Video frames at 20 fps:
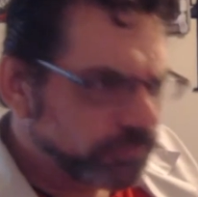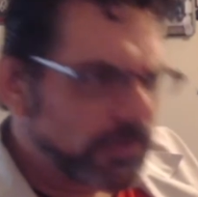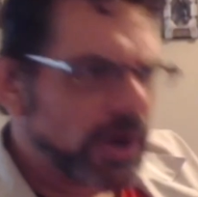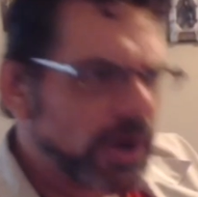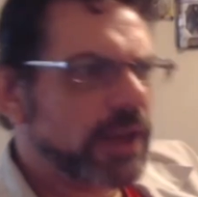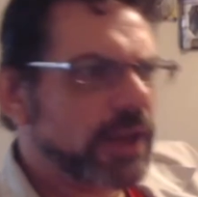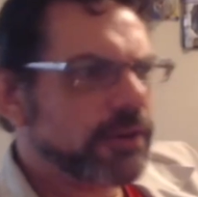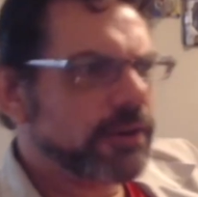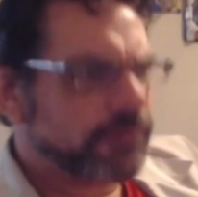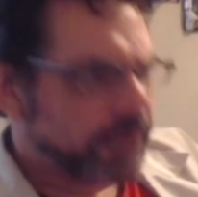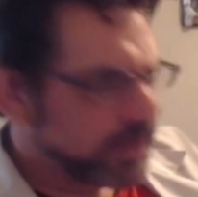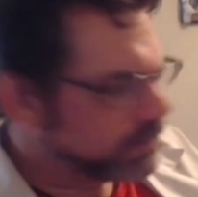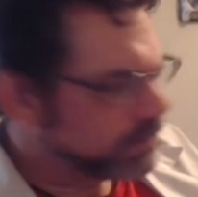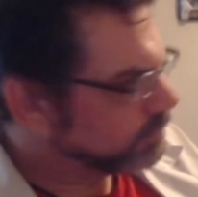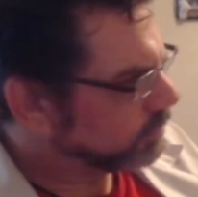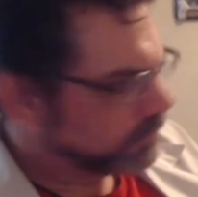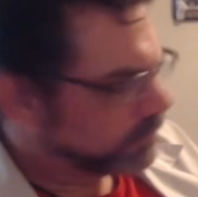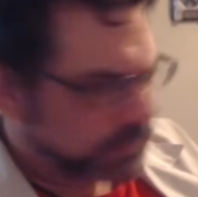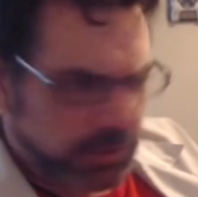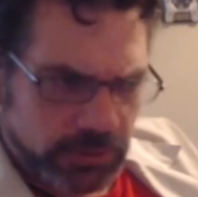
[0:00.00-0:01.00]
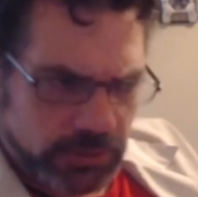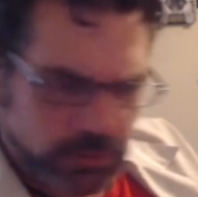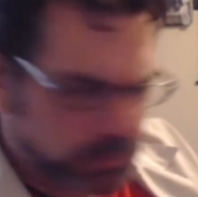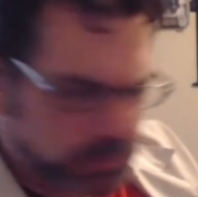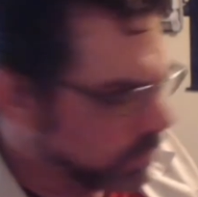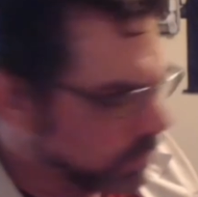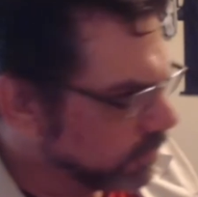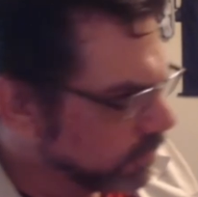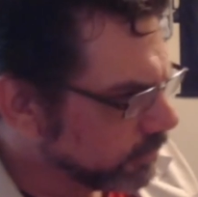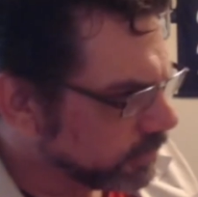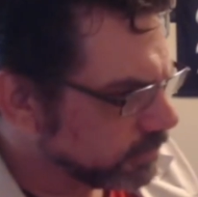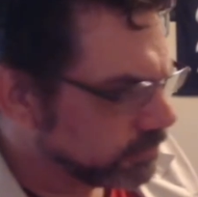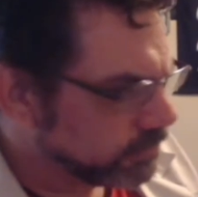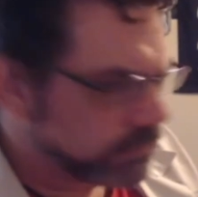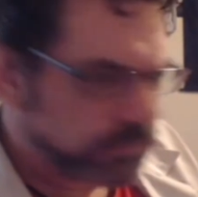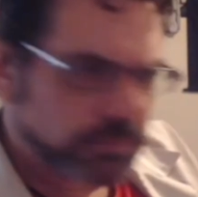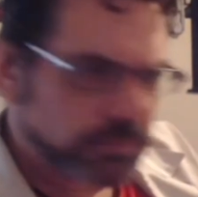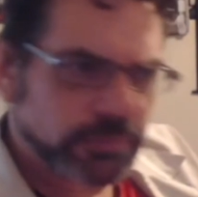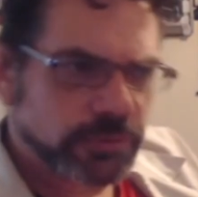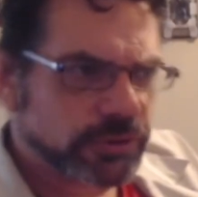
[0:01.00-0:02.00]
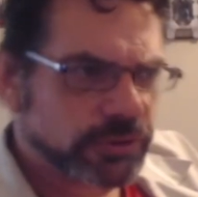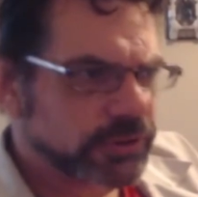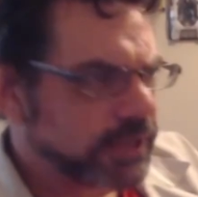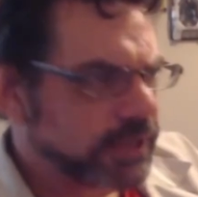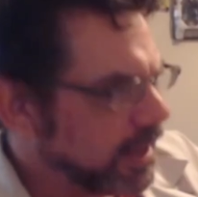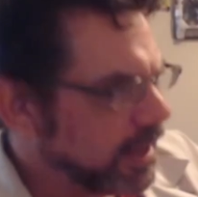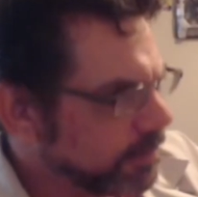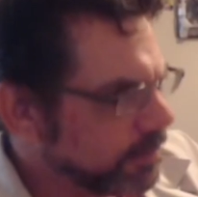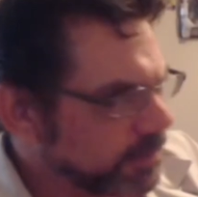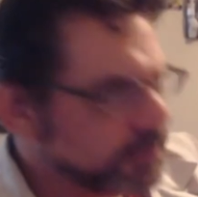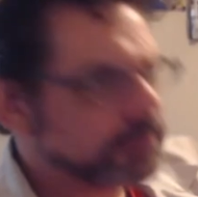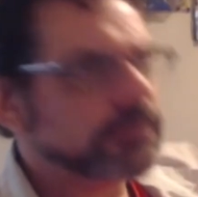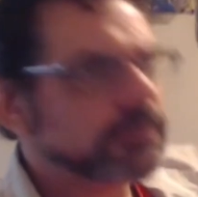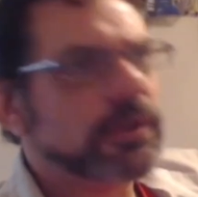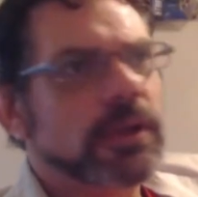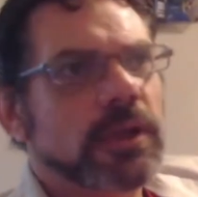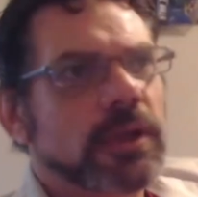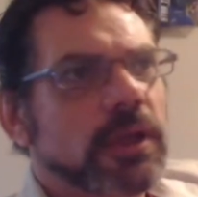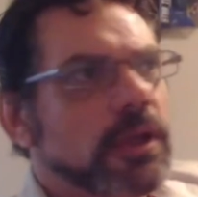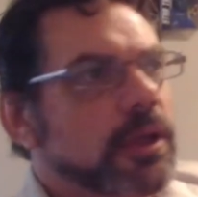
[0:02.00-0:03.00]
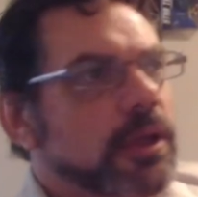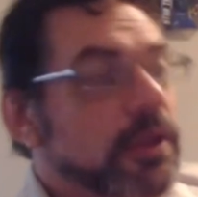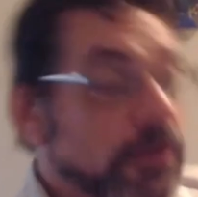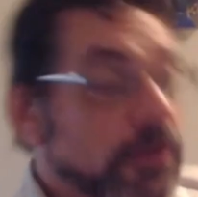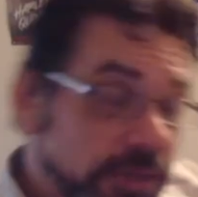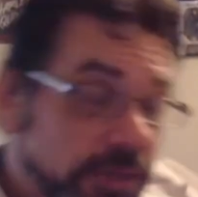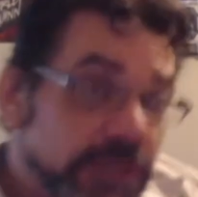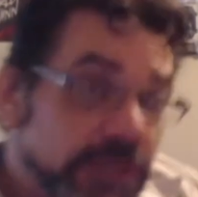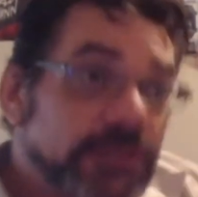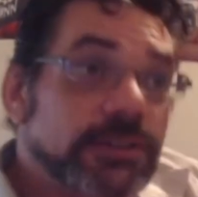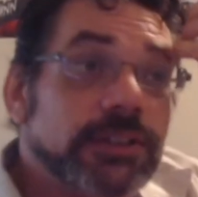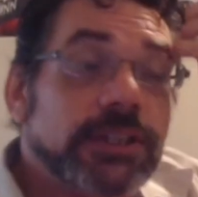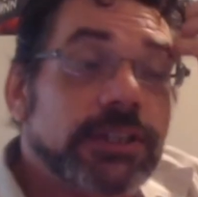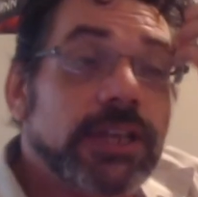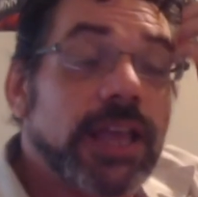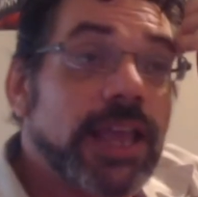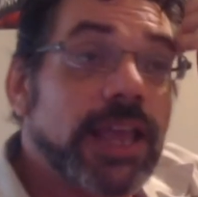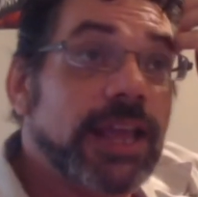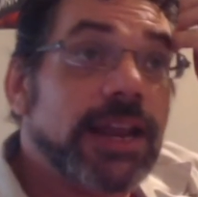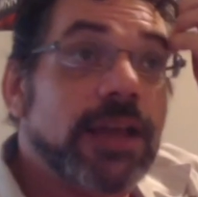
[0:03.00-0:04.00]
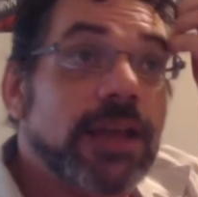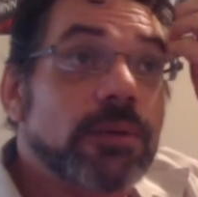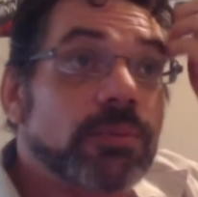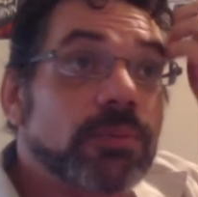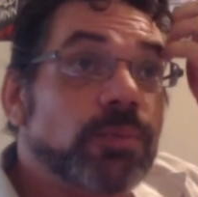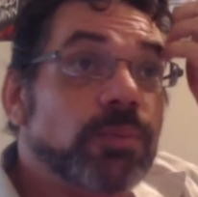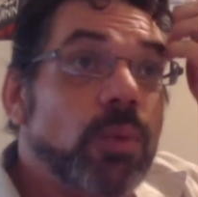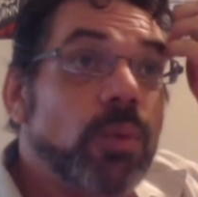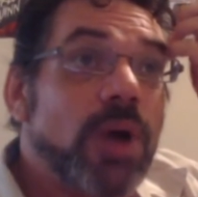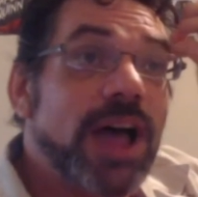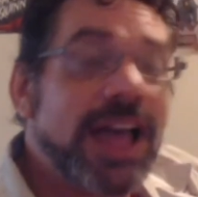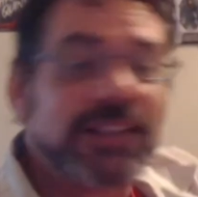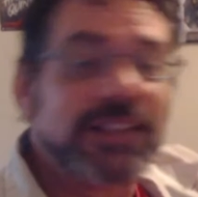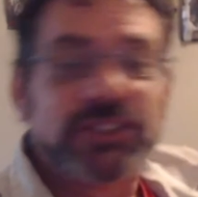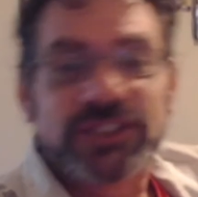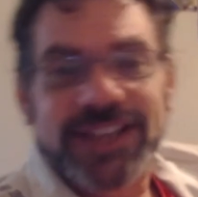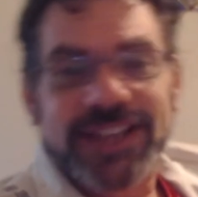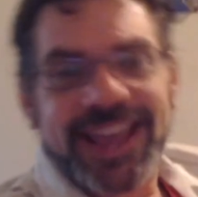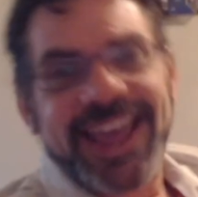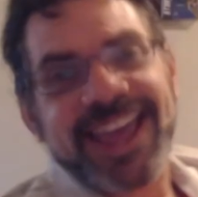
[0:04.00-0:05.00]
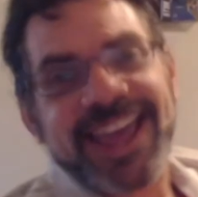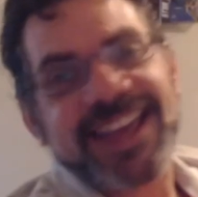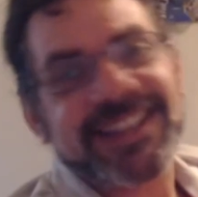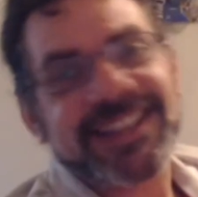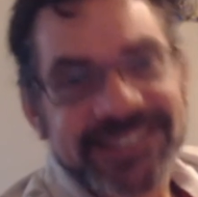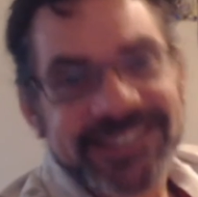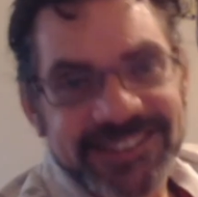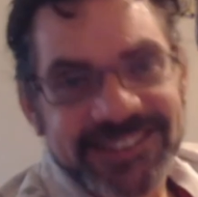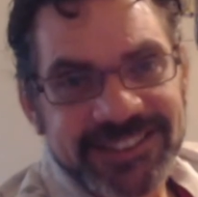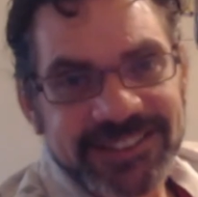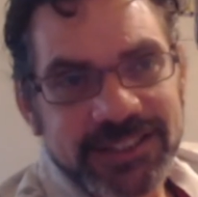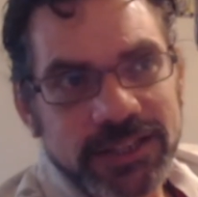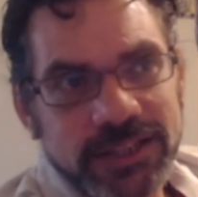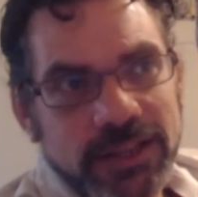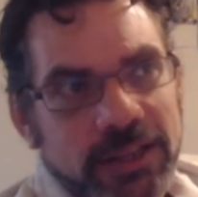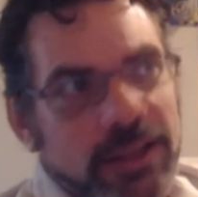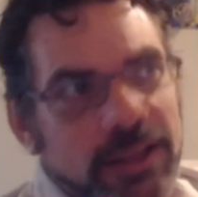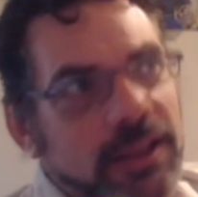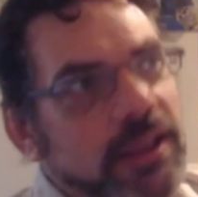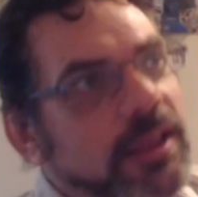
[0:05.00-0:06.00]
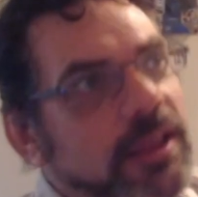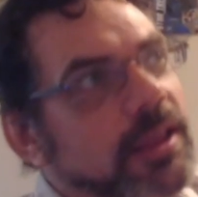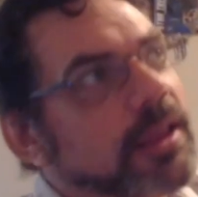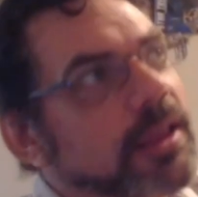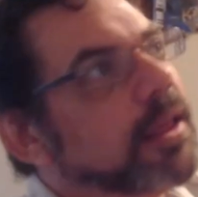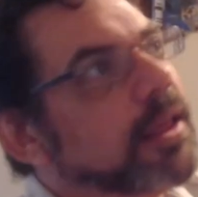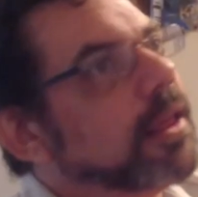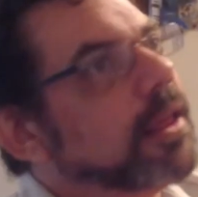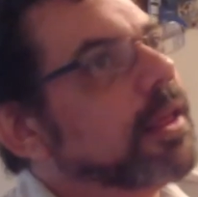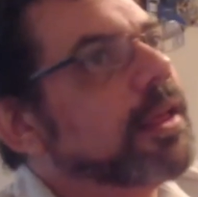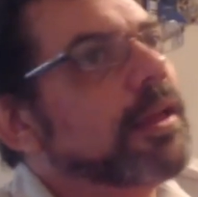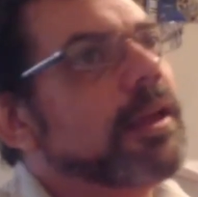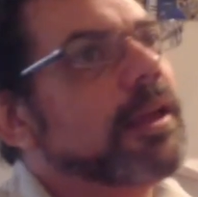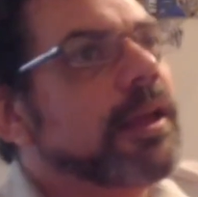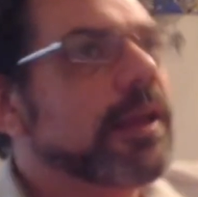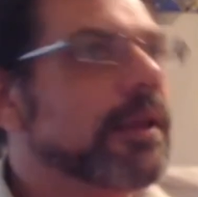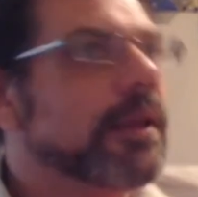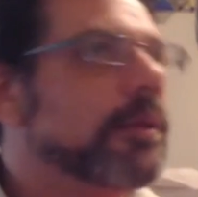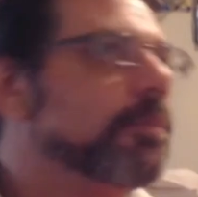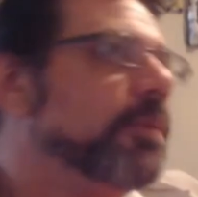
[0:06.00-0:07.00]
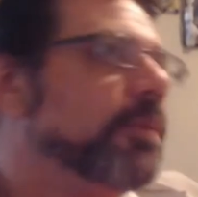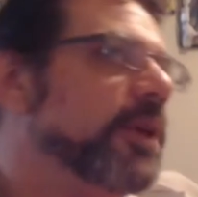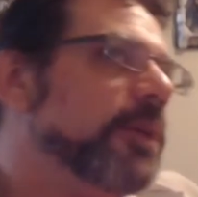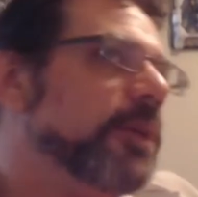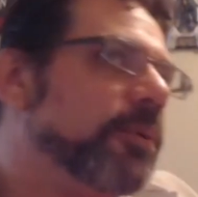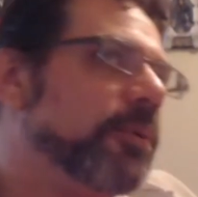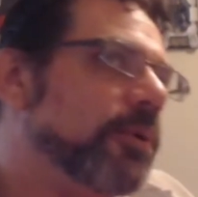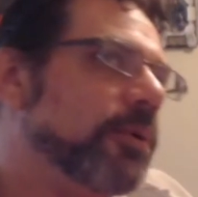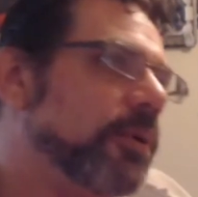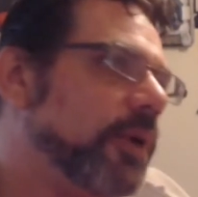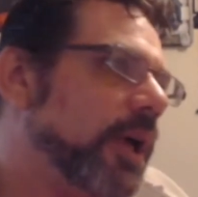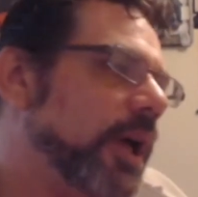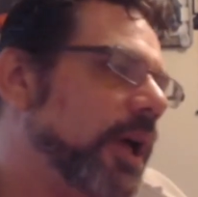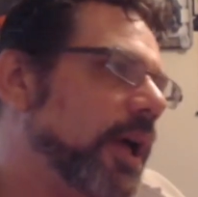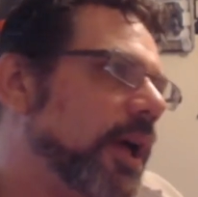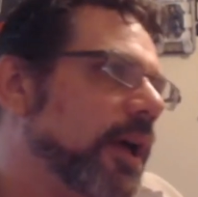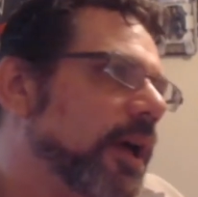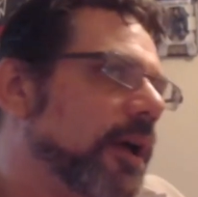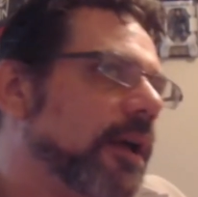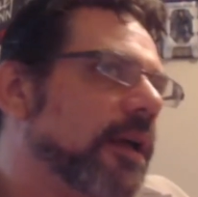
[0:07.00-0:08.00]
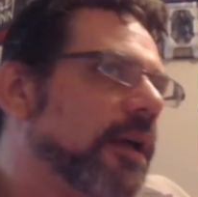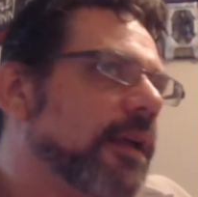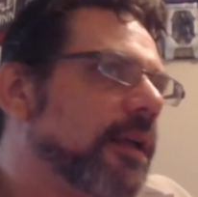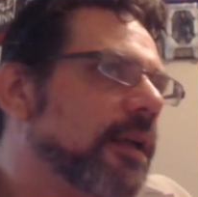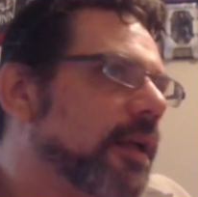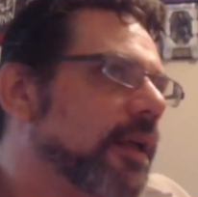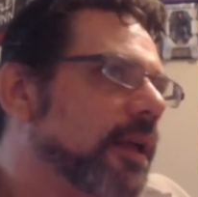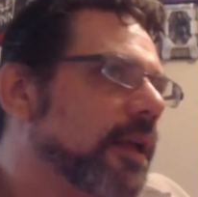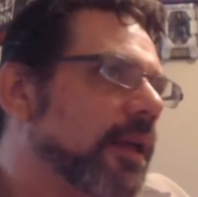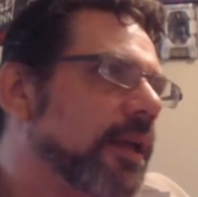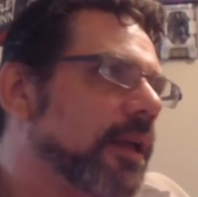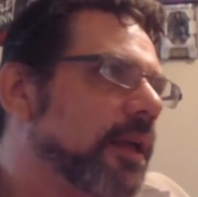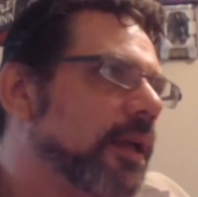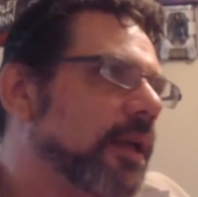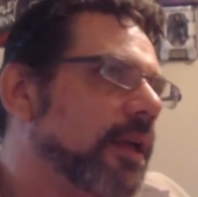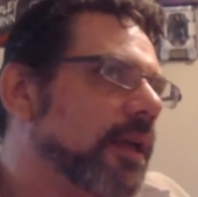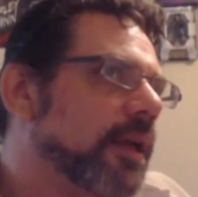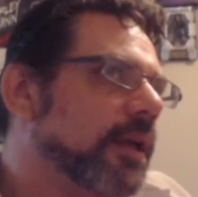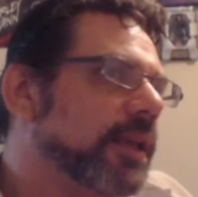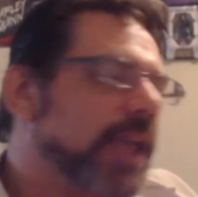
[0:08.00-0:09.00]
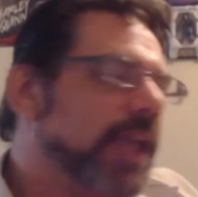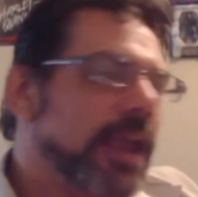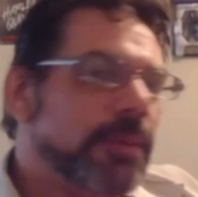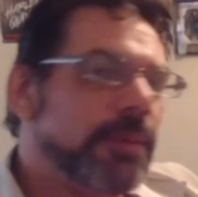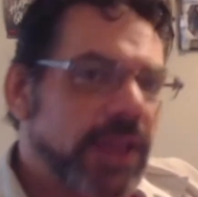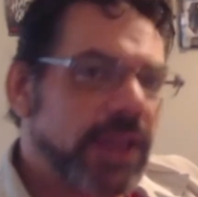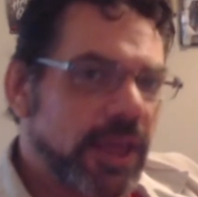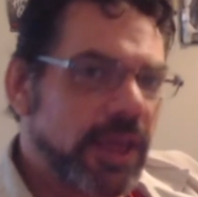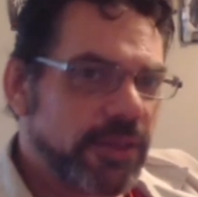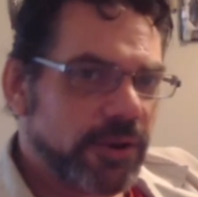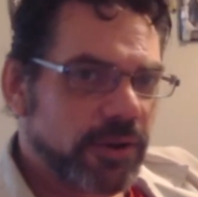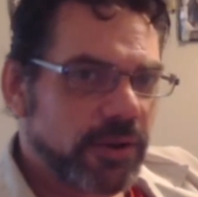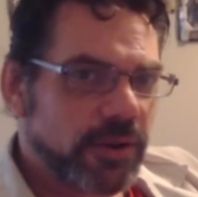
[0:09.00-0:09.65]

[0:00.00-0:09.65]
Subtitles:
An event, not going to go over it, just happened recently. And I watched as people came together.